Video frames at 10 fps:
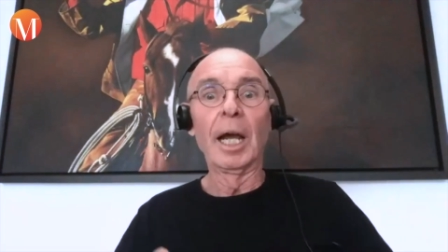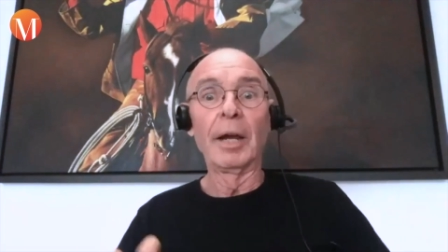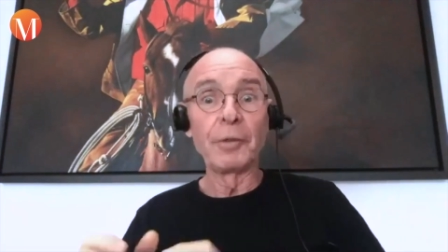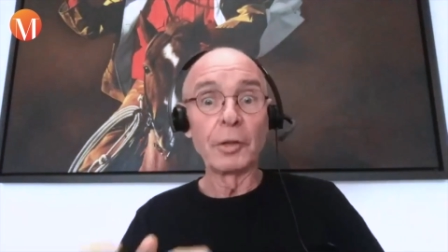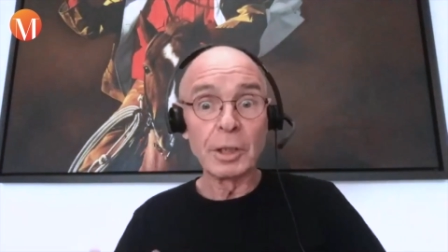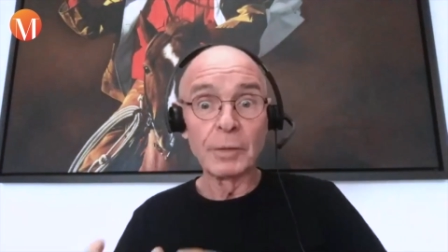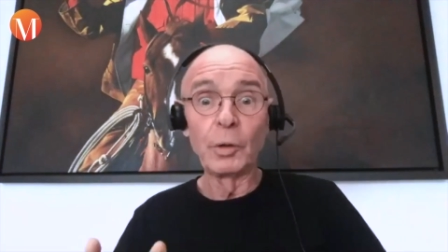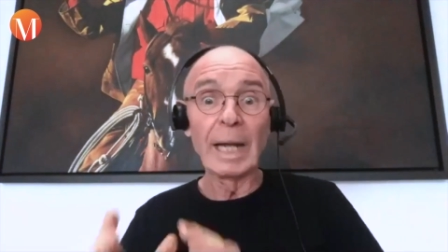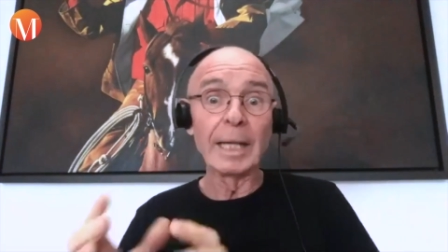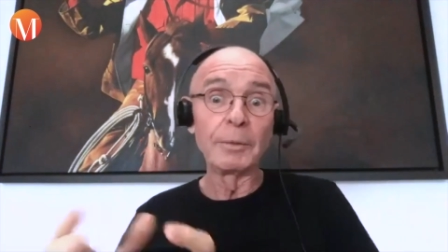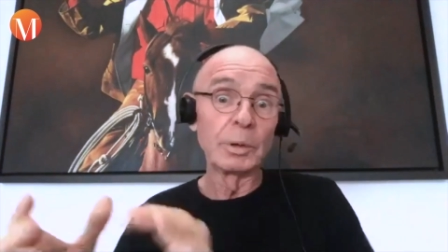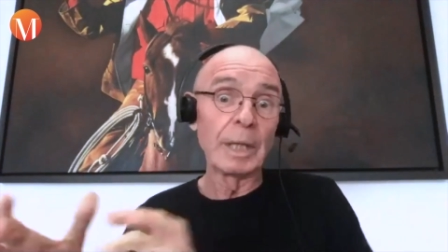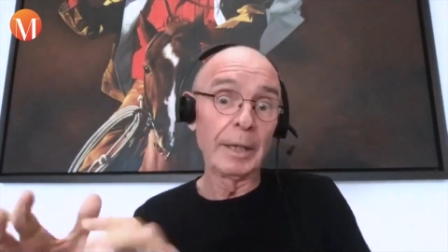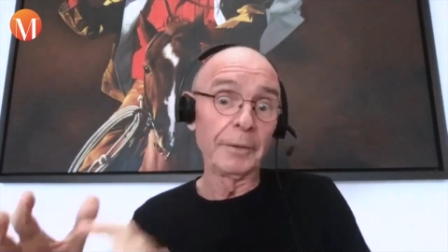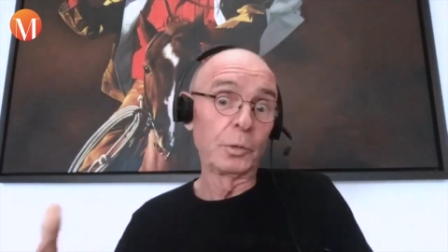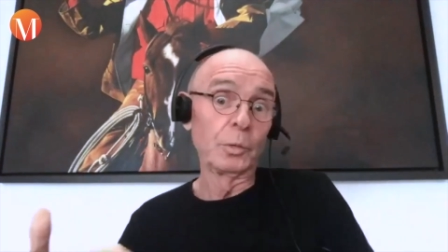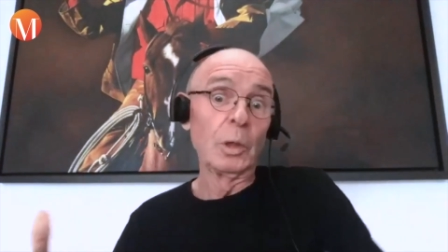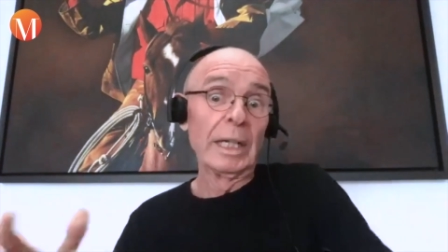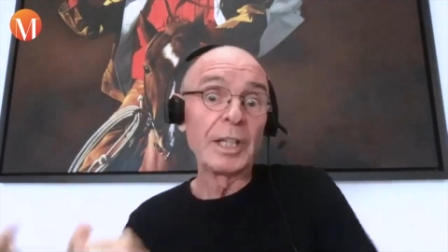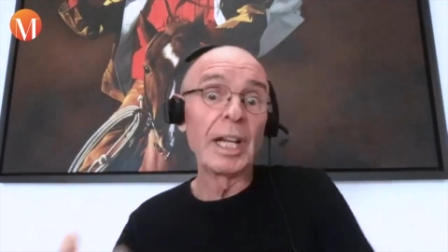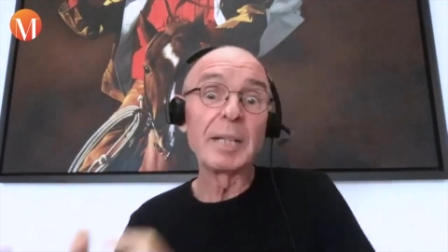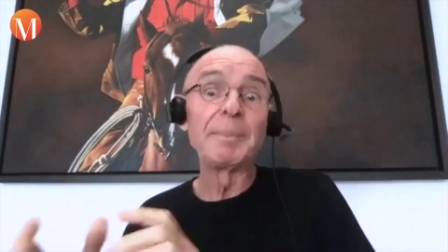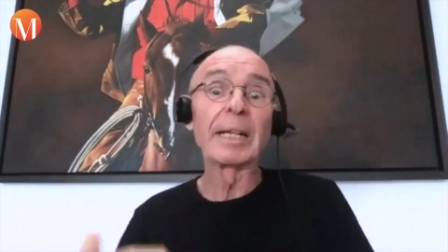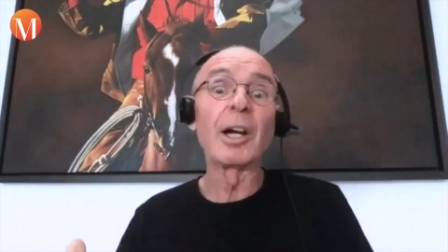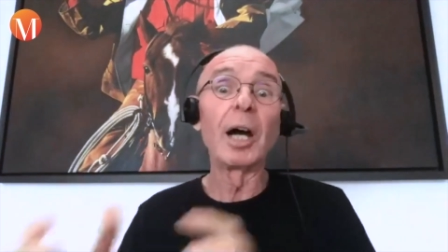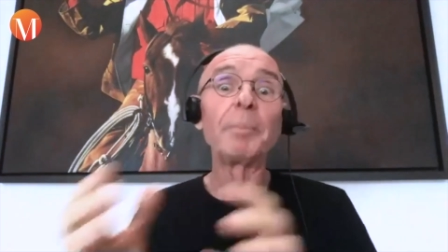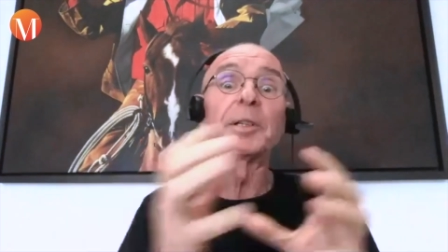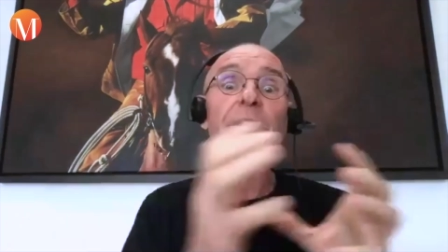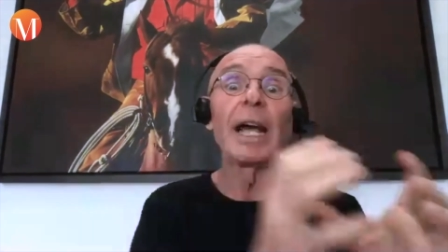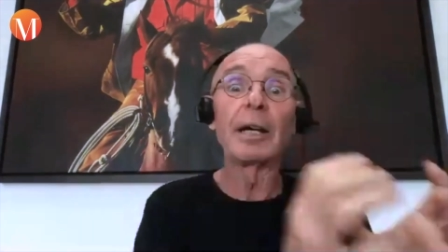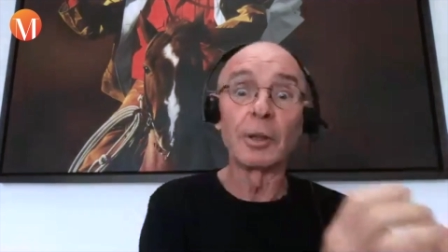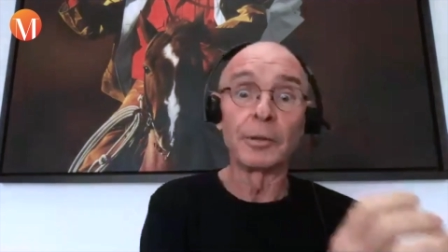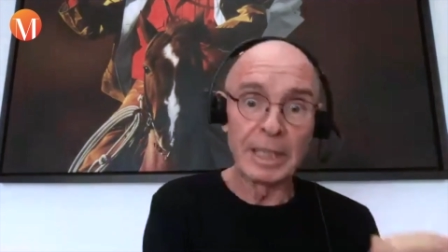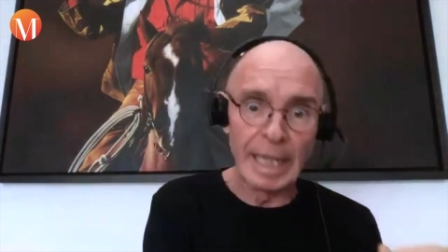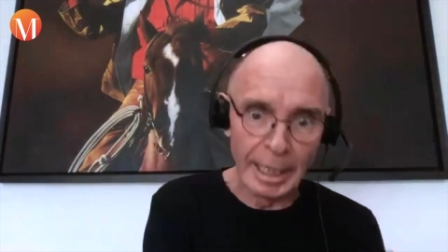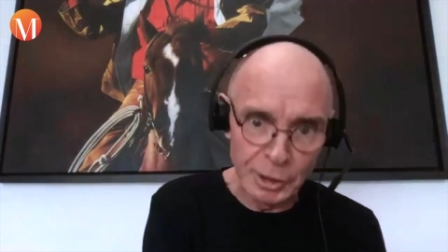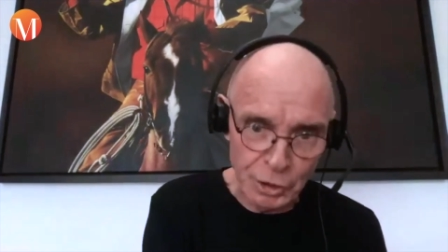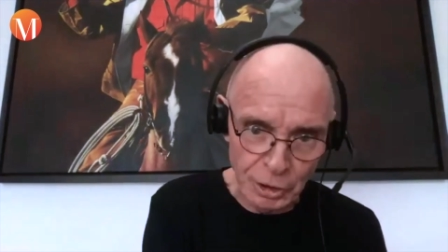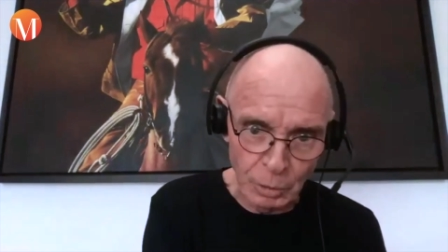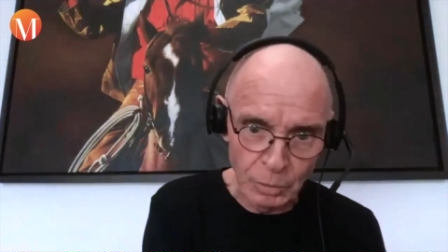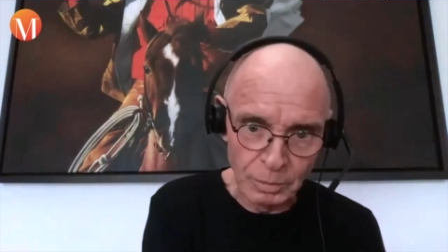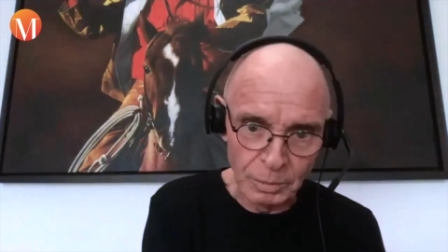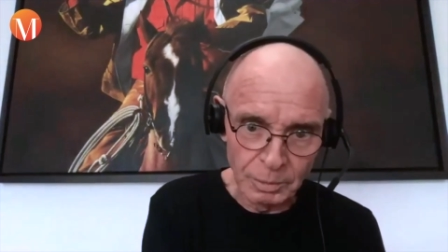first of all, I would have to take my carpentry out of the NGO.